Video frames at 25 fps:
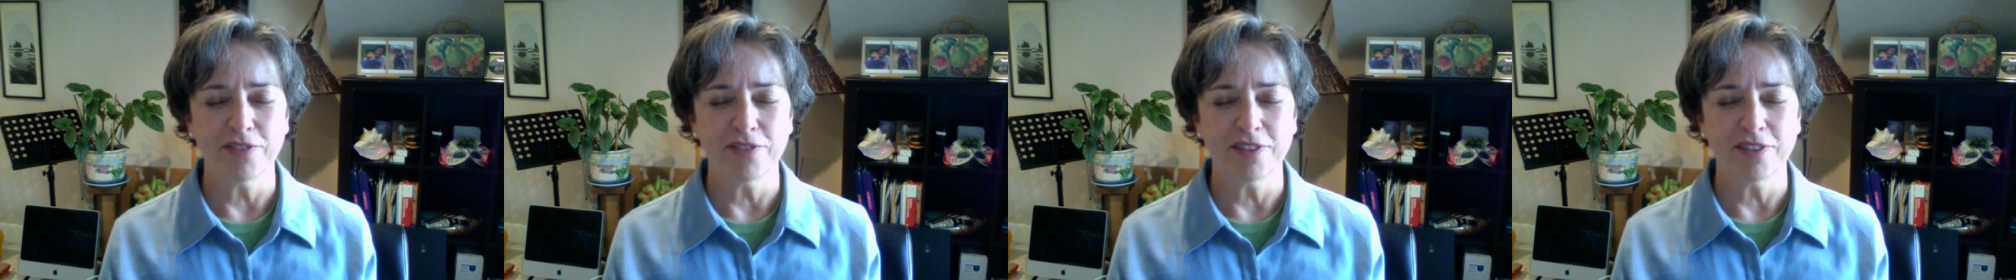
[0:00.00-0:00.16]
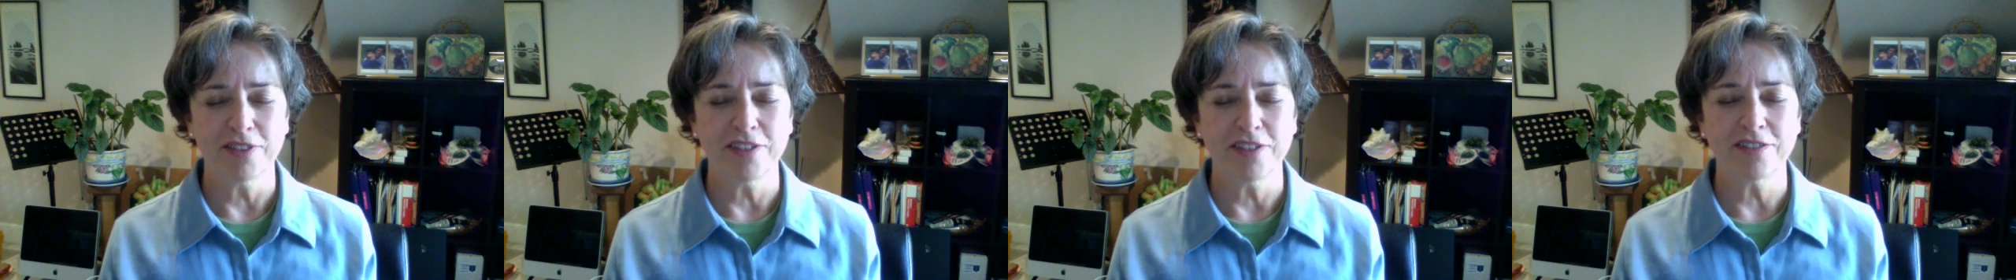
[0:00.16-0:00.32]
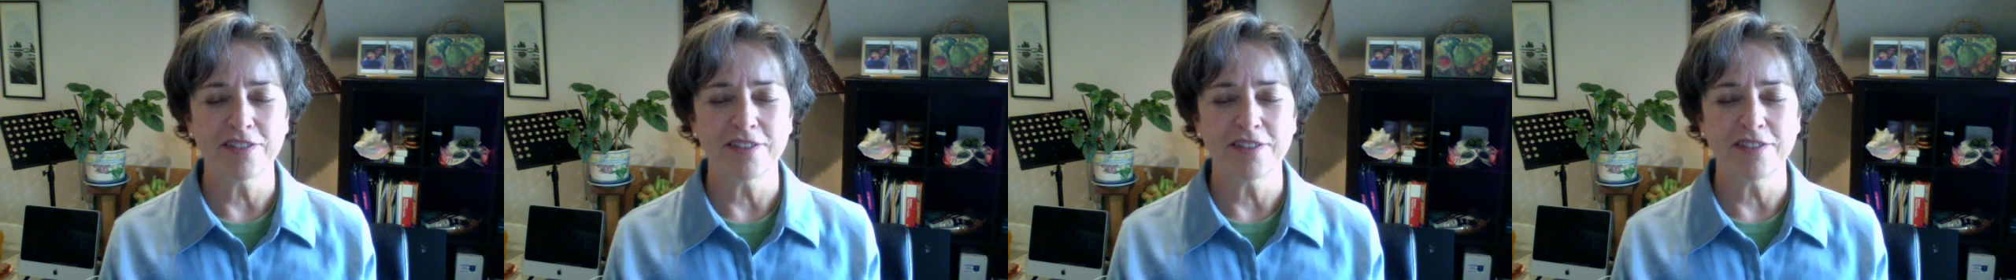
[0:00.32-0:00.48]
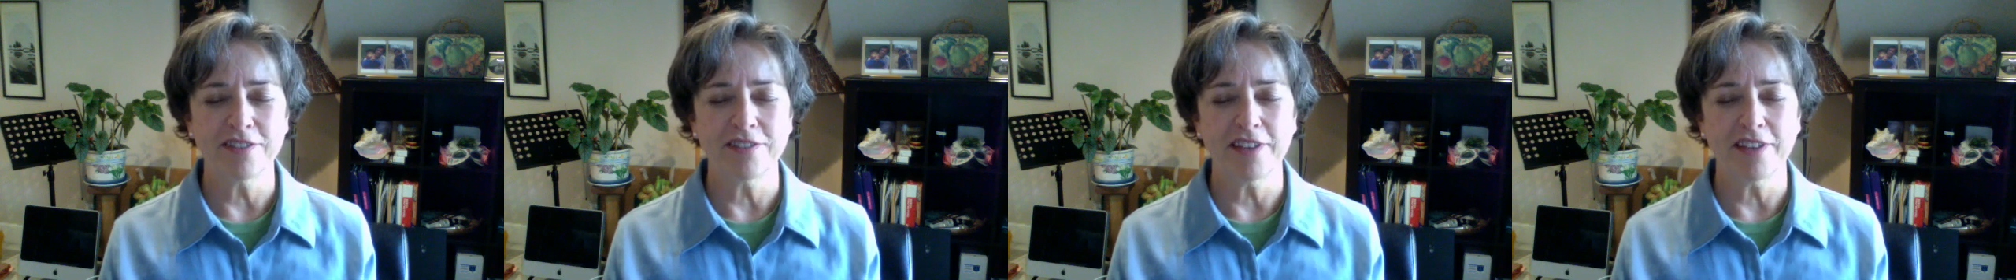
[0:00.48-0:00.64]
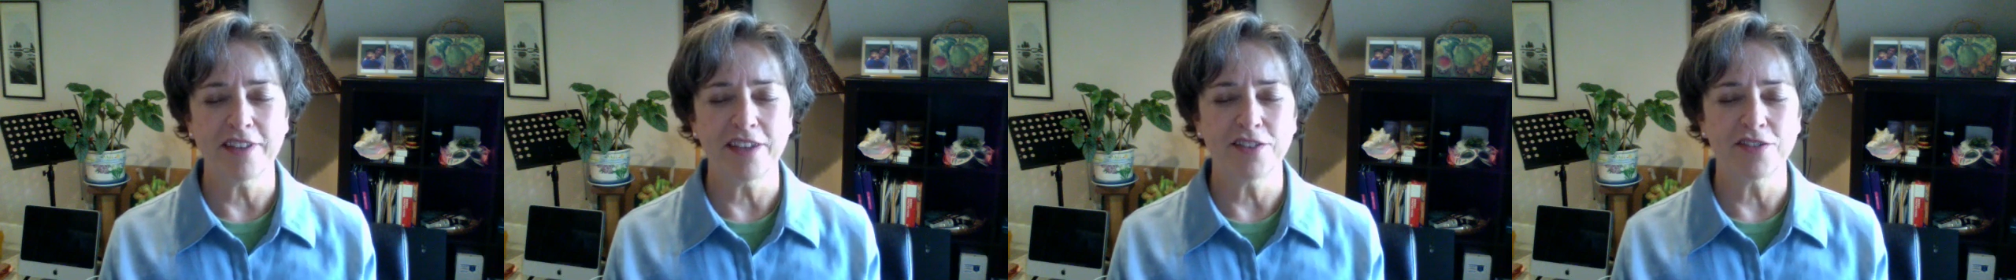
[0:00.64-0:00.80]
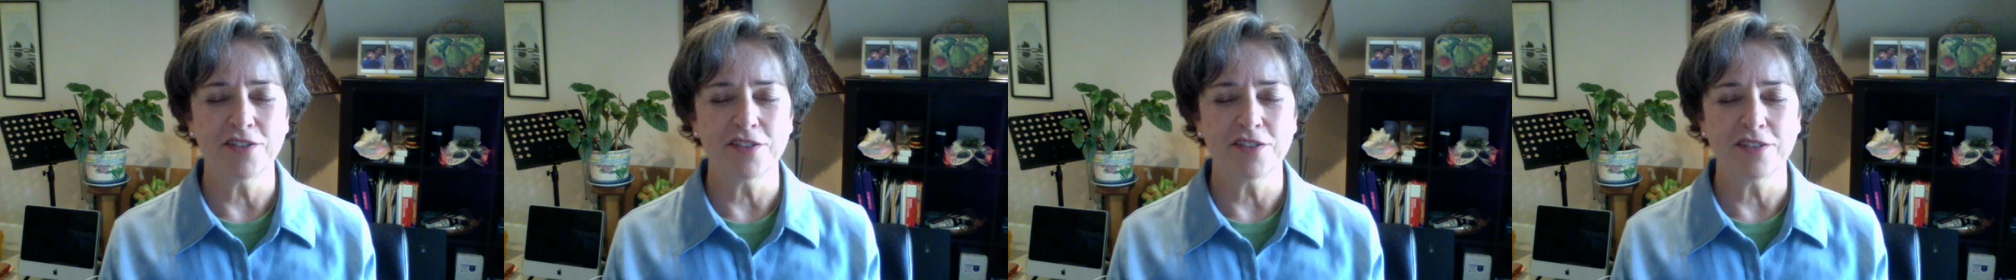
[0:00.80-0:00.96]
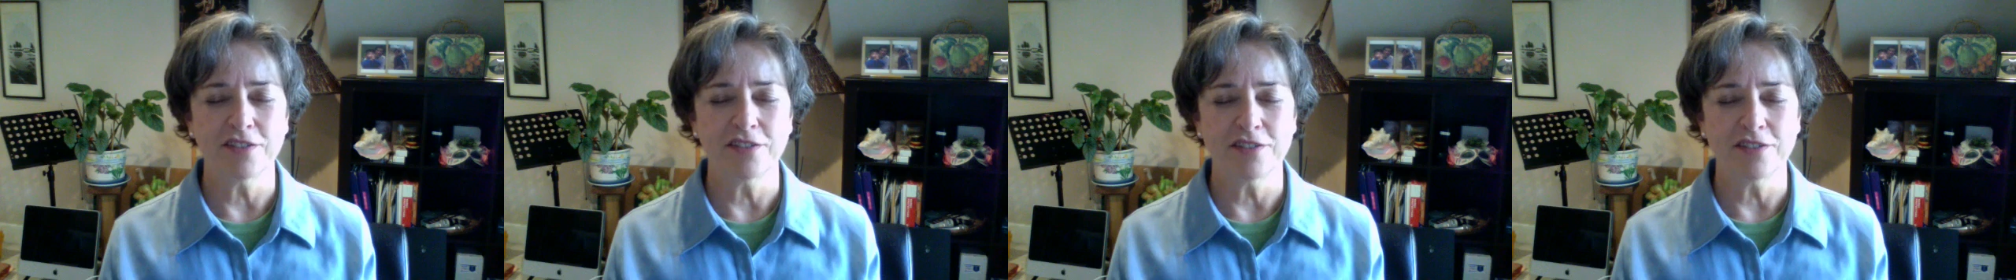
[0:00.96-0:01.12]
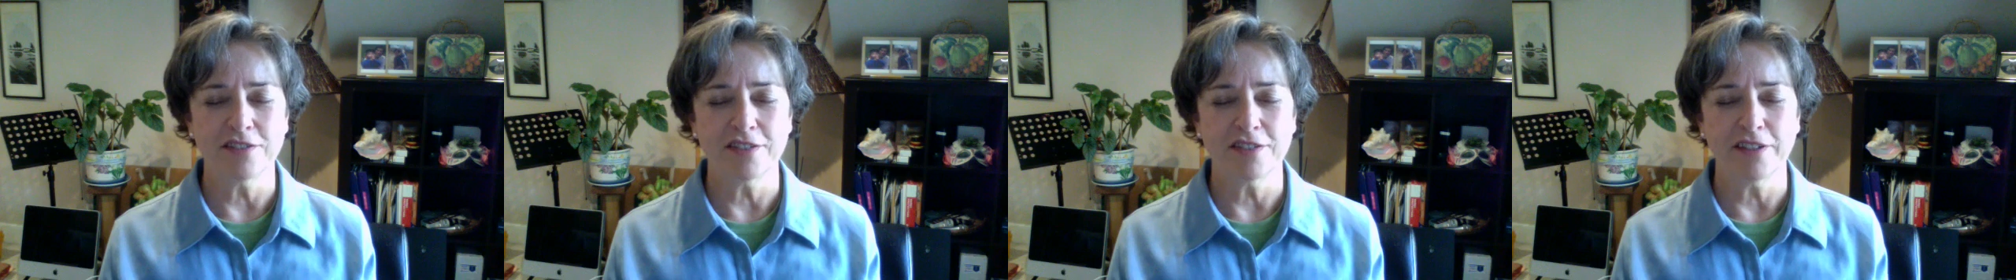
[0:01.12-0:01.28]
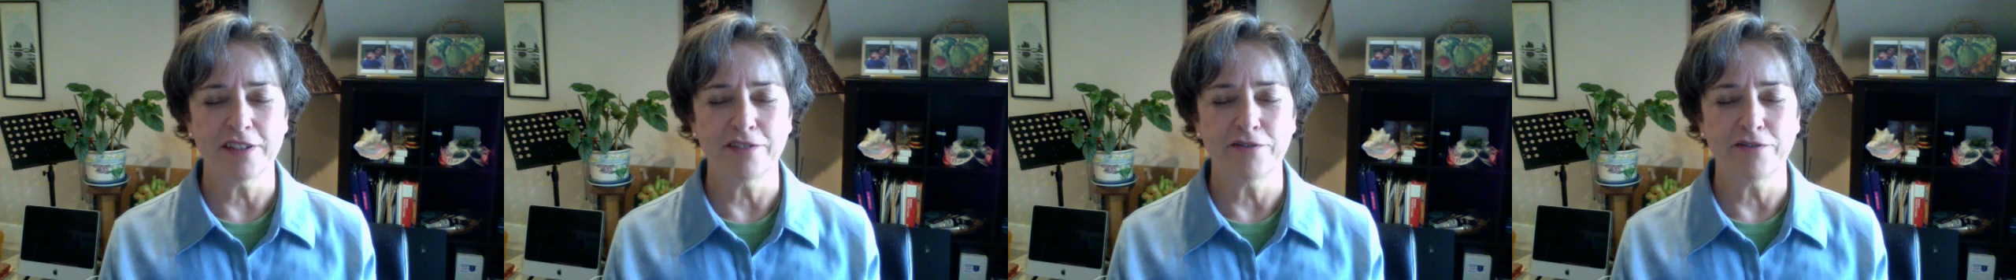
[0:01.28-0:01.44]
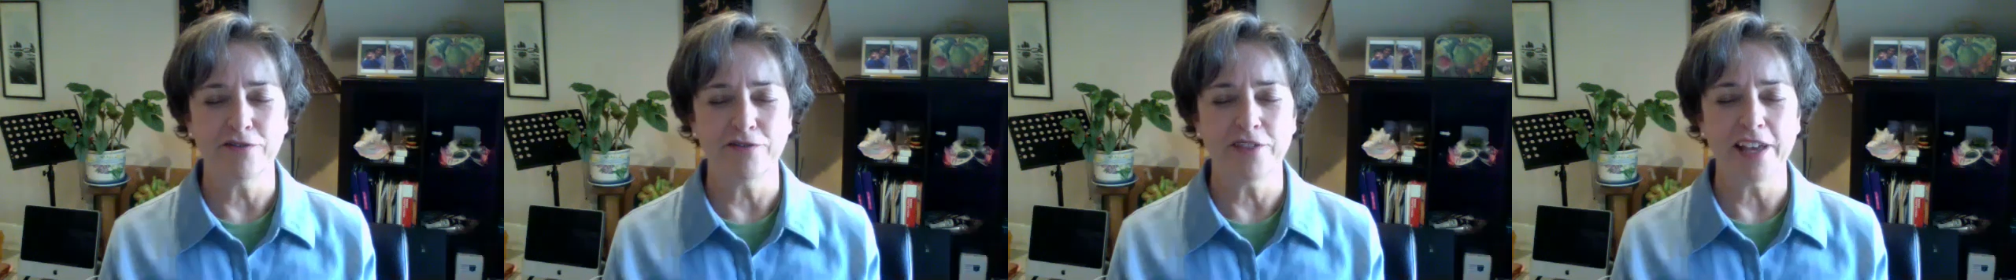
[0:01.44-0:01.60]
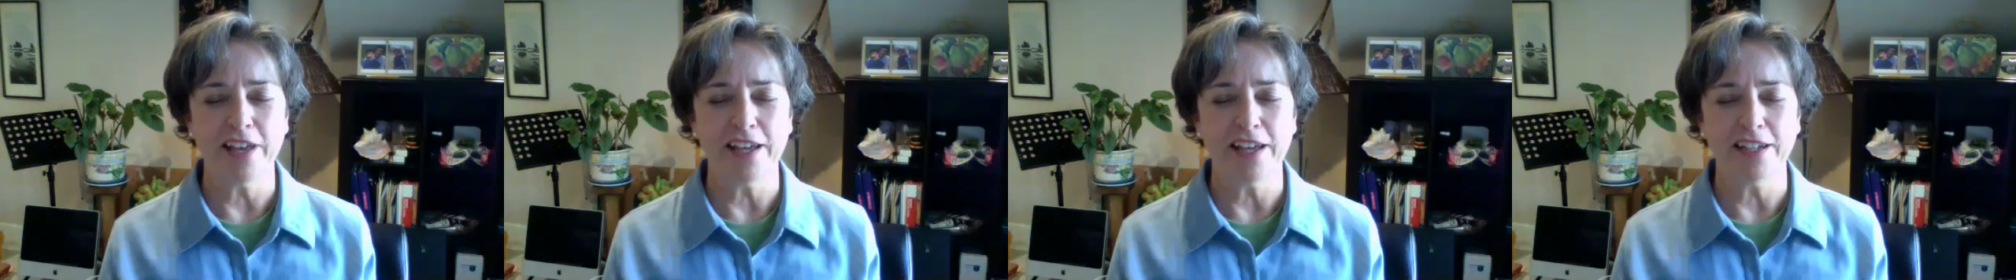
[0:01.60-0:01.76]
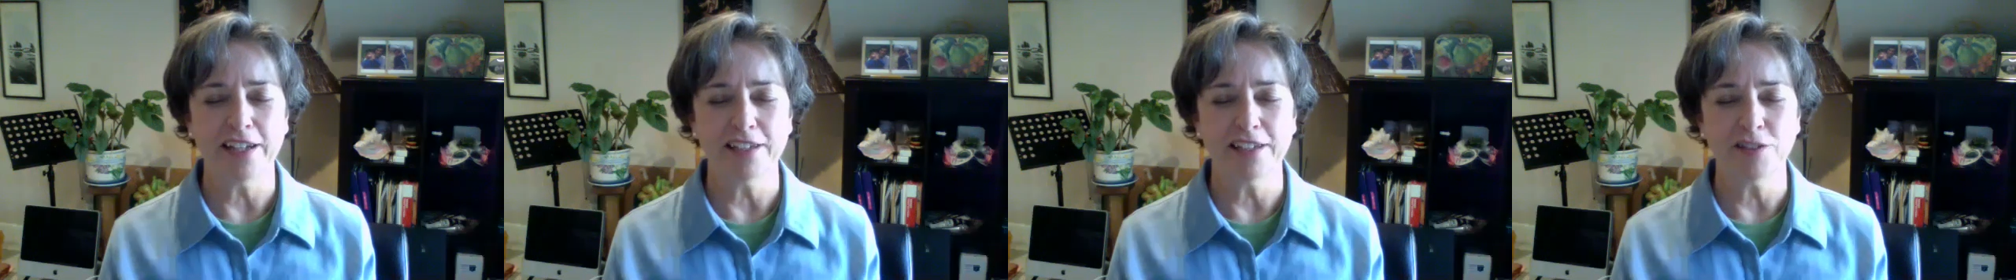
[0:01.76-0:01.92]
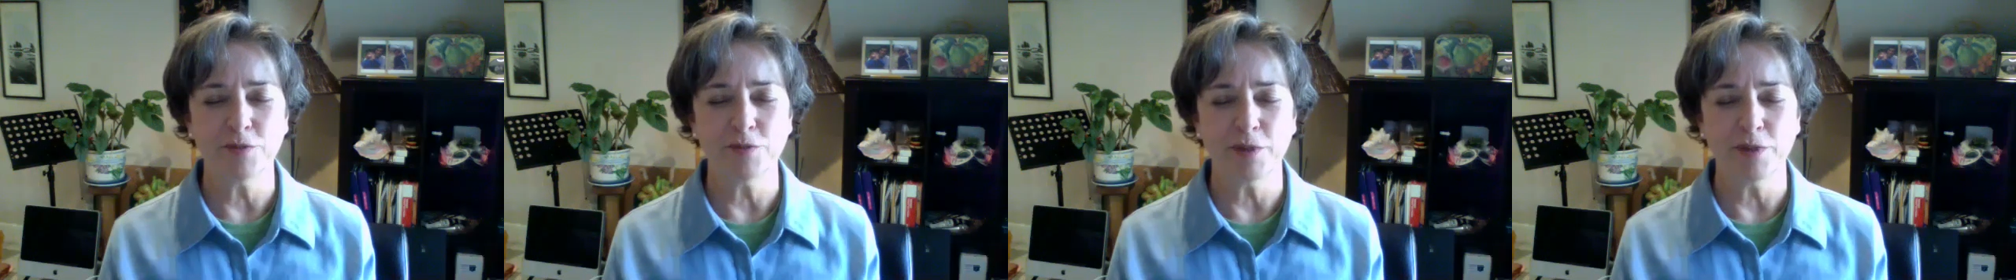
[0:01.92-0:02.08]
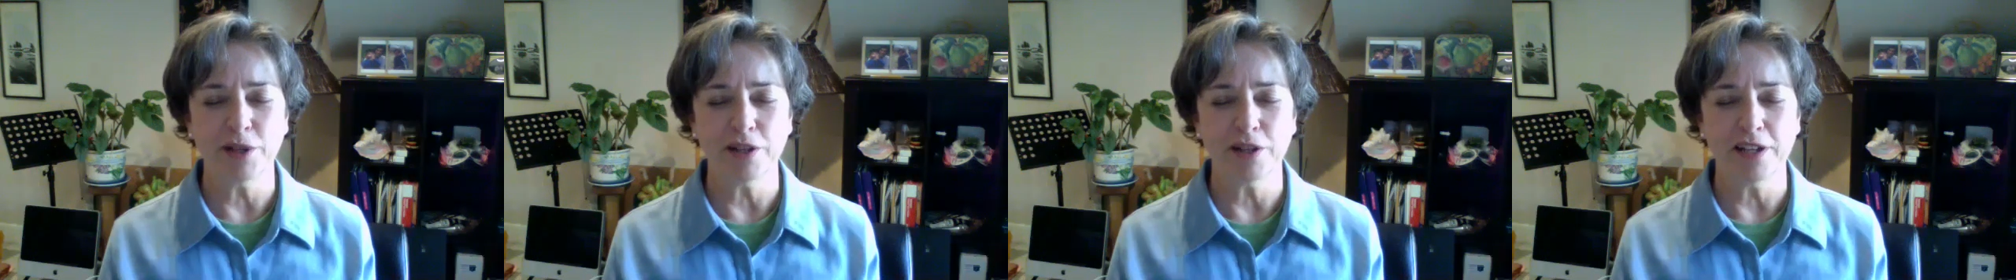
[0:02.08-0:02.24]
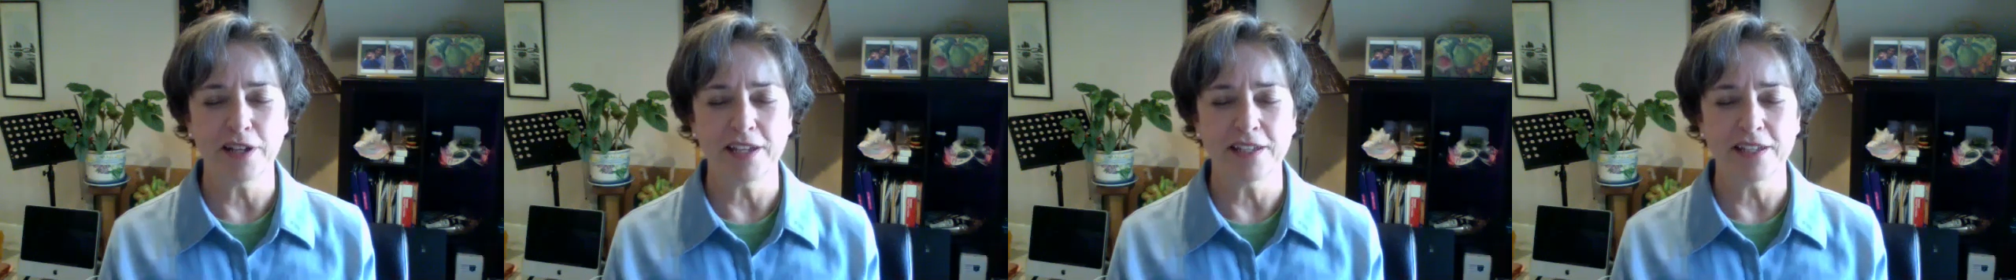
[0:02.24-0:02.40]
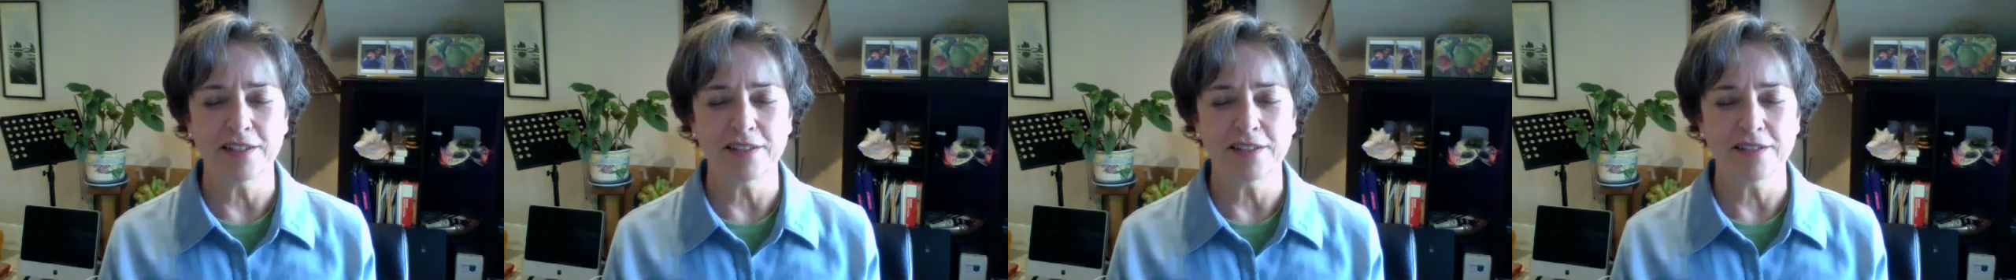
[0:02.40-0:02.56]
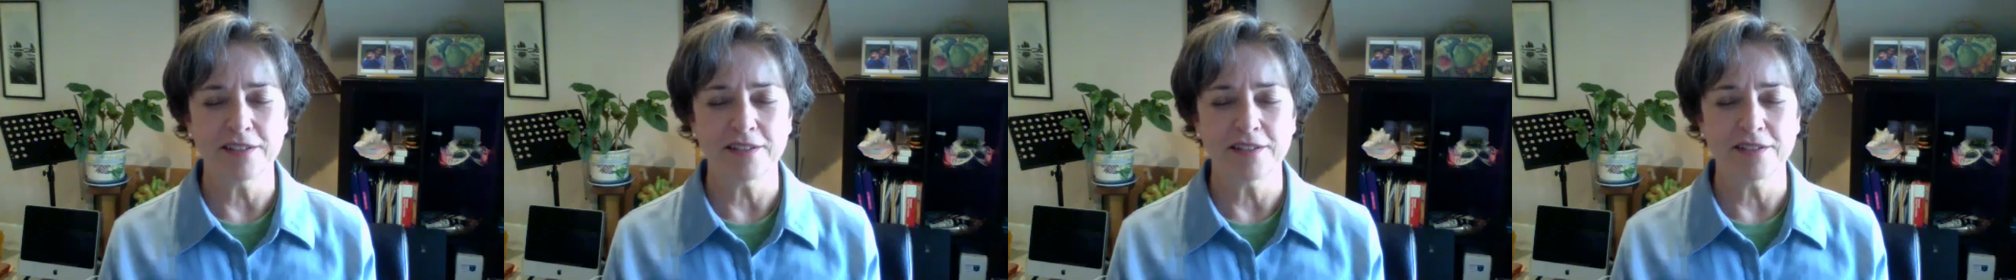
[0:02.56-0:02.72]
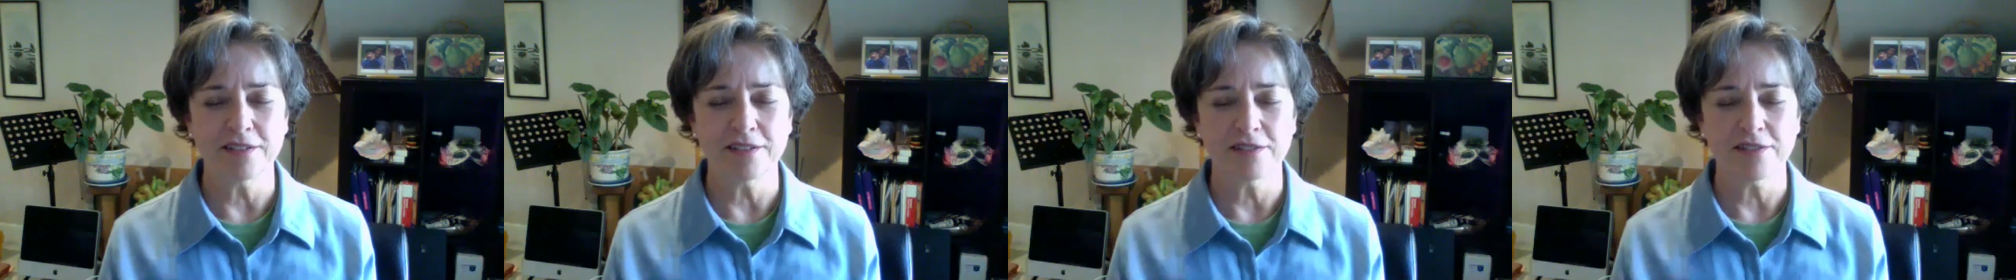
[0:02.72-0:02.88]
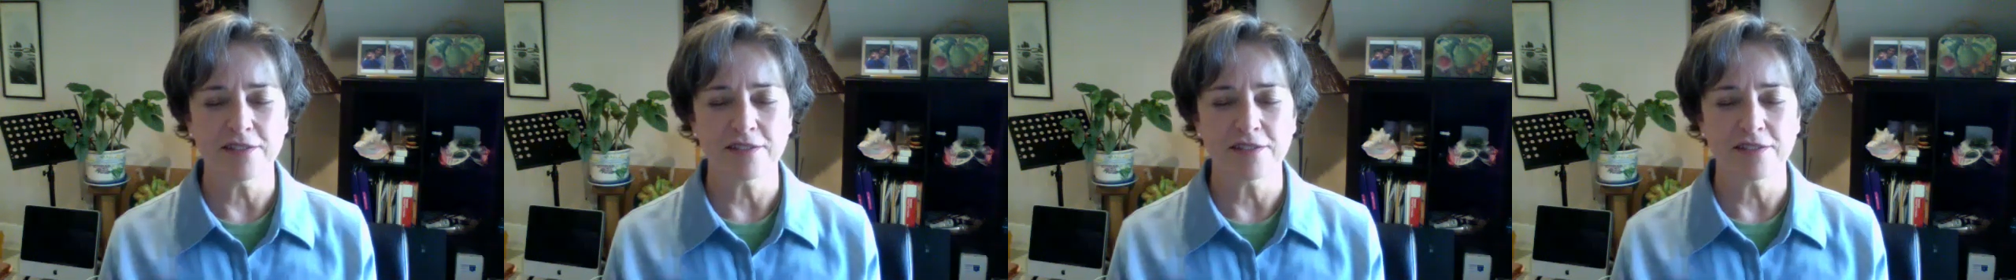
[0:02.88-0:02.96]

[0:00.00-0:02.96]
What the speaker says: the sensations of that experience.